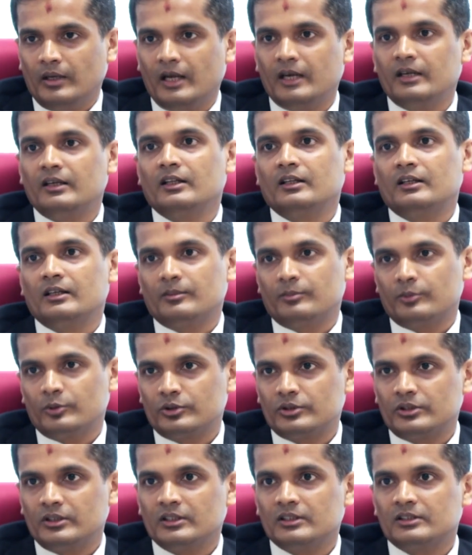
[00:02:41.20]
anterior
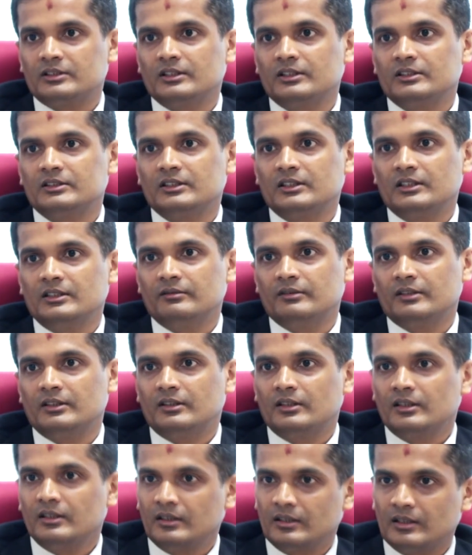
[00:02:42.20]
posterior surgery
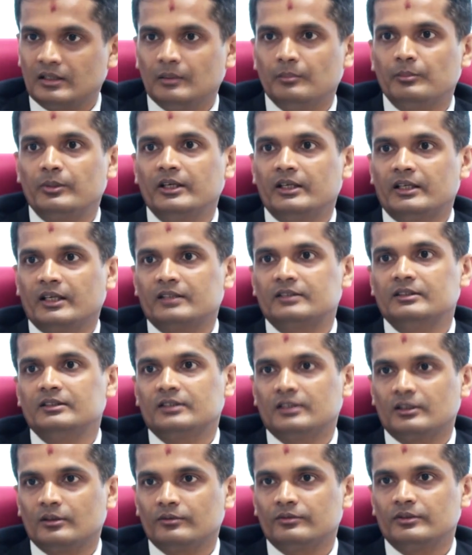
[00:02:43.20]
with complete
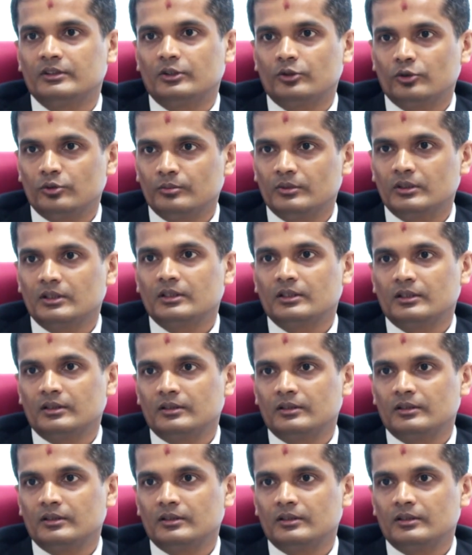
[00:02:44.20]
excision of the tumour.